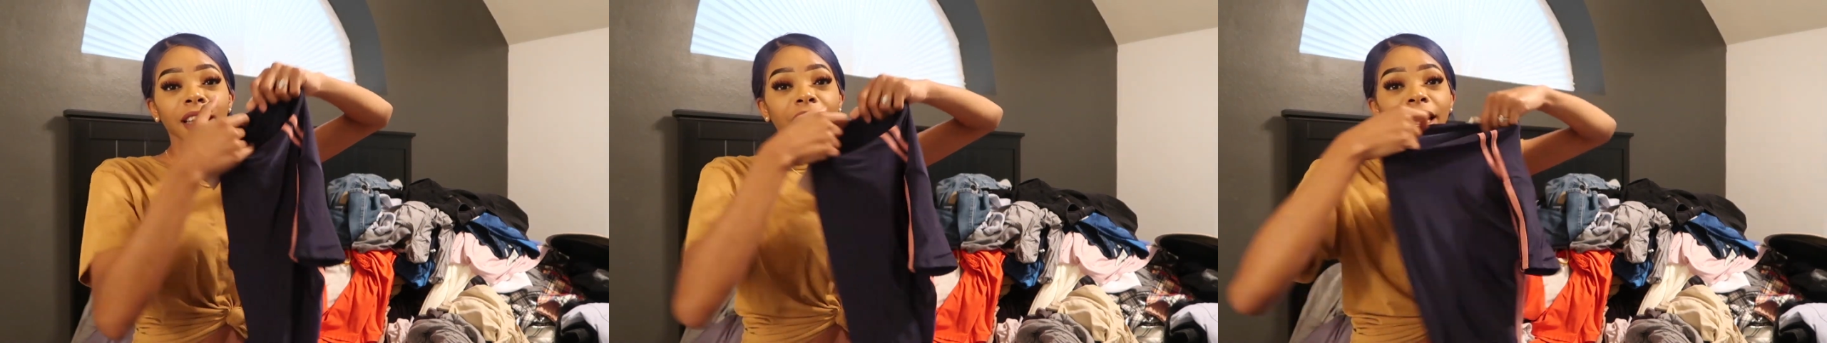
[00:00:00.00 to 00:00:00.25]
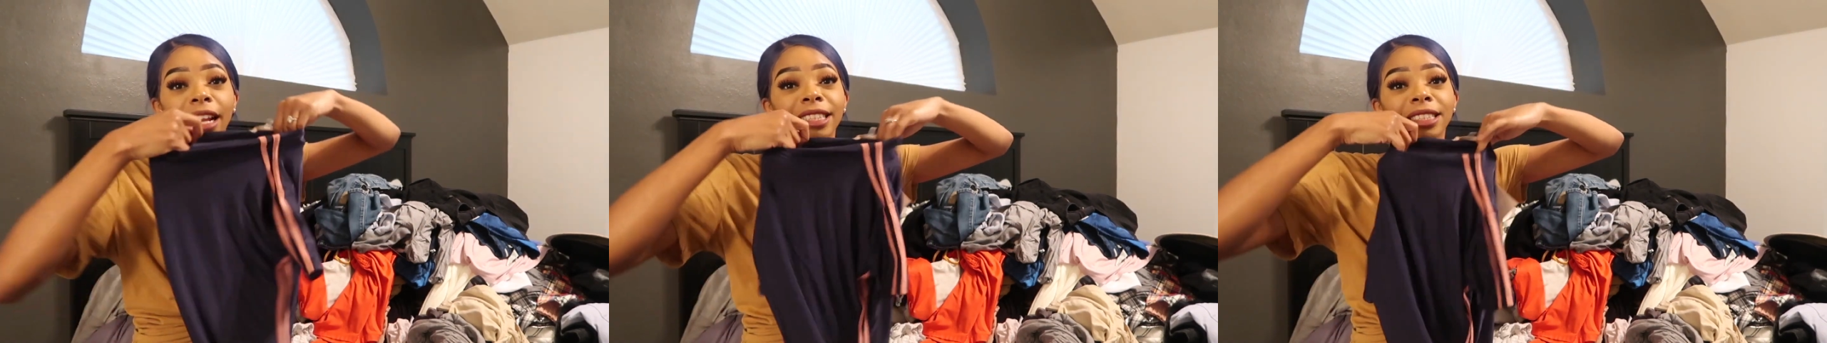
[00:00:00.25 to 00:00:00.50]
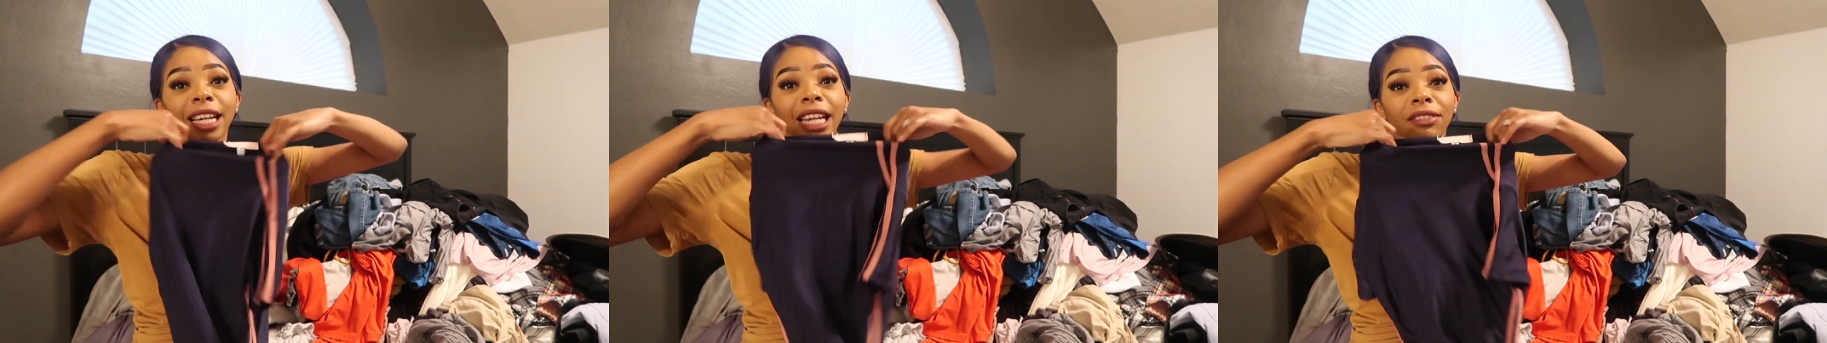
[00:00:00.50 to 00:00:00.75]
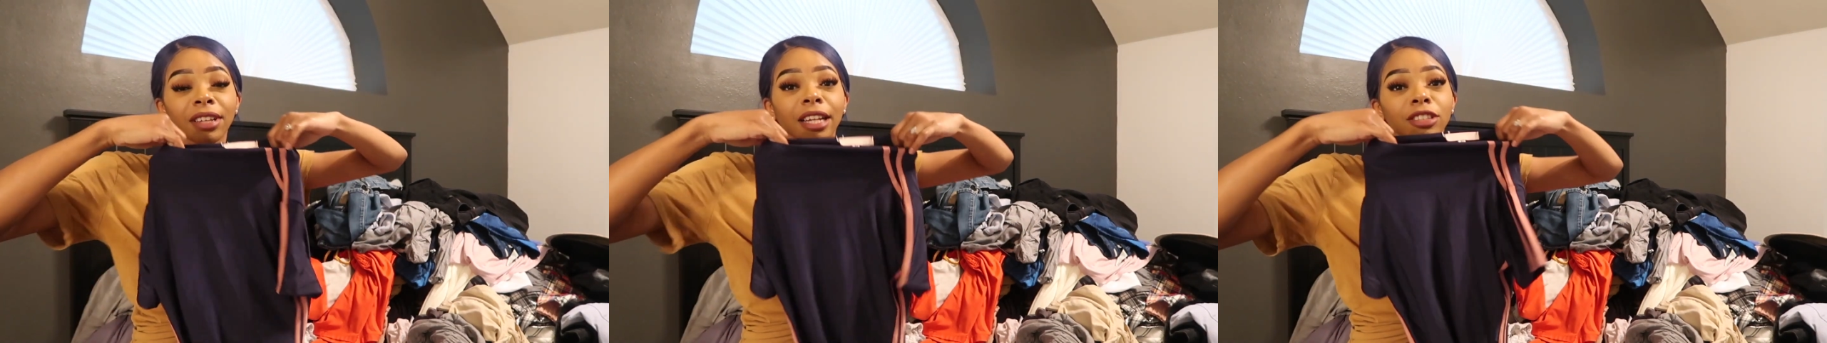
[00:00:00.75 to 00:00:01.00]
And it's not
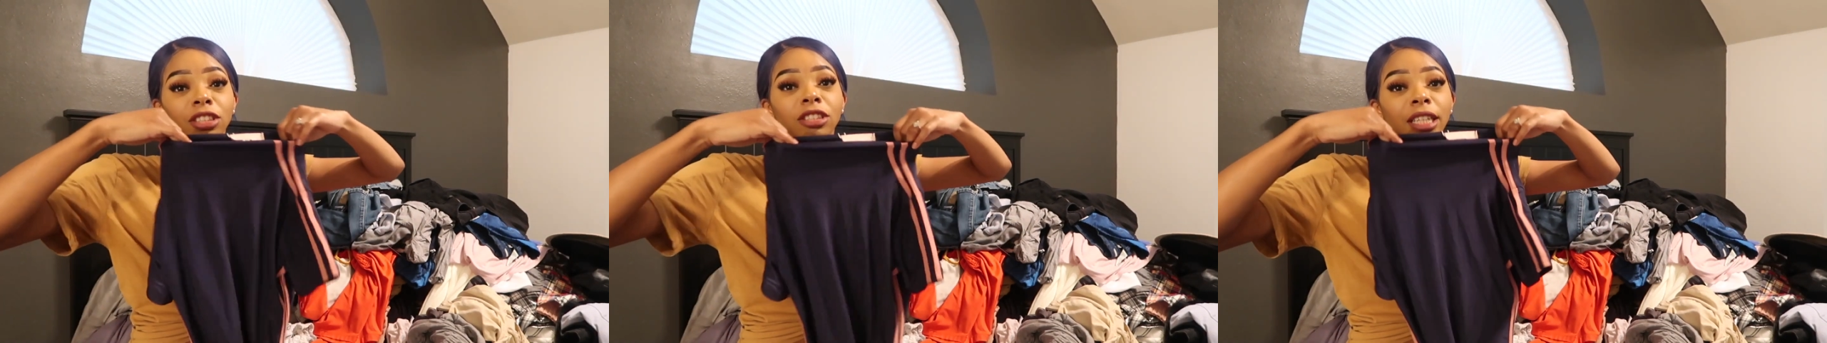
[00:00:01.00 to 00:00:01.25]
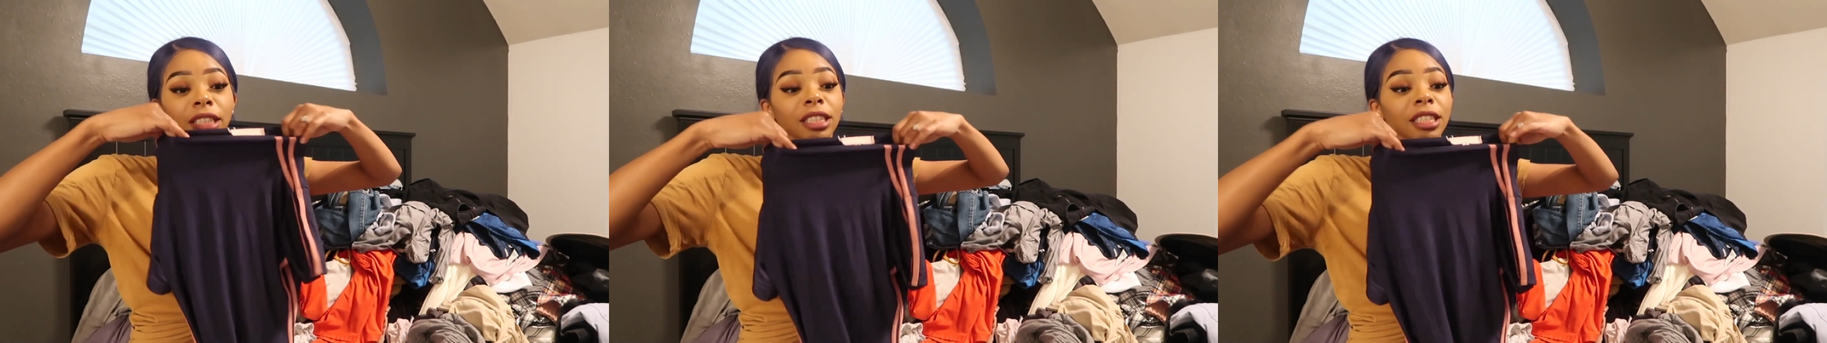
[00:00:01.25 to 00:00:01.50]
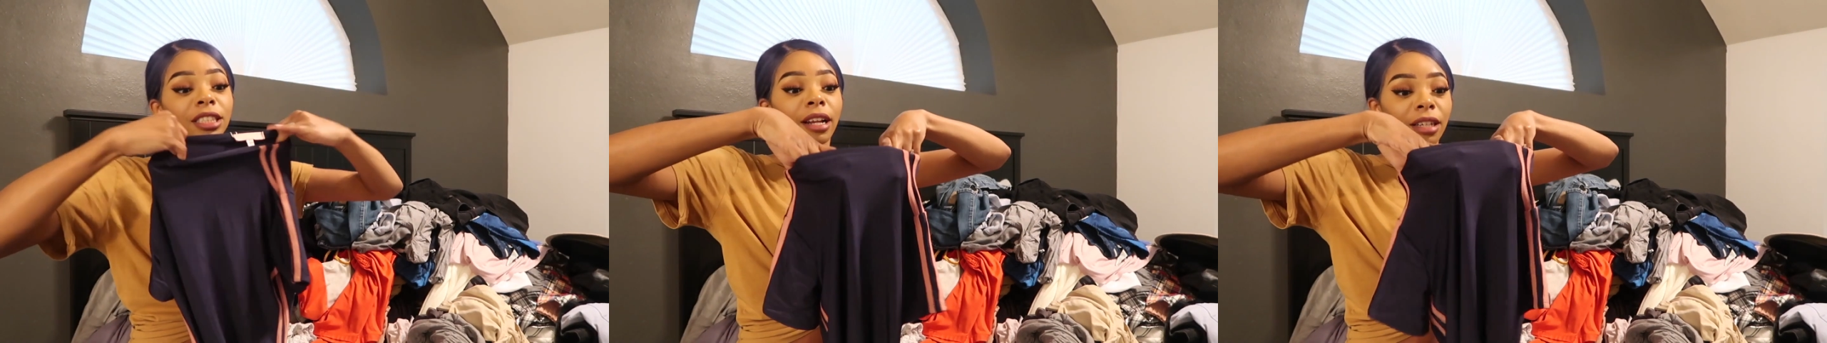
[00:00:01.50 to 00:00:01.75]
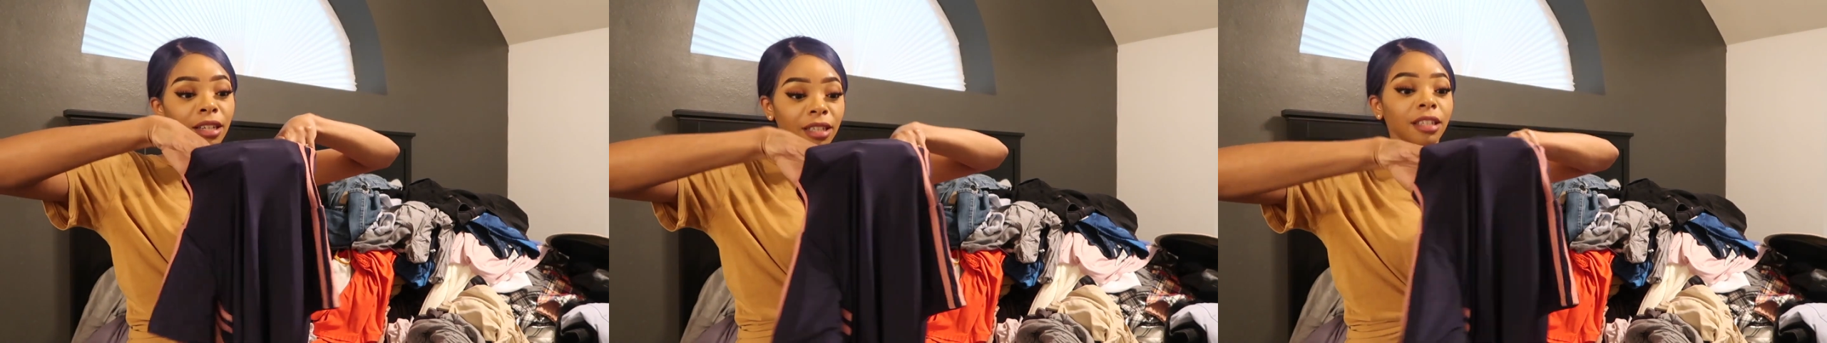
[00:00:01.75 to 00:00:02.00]
even that stretchy. You
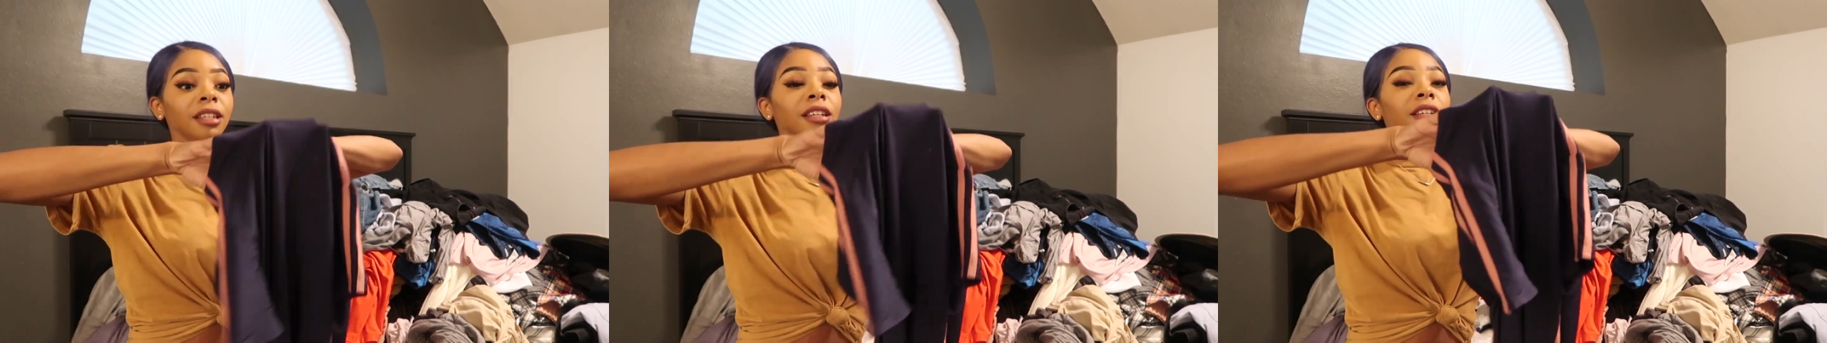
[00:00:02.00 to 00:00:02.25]
gotta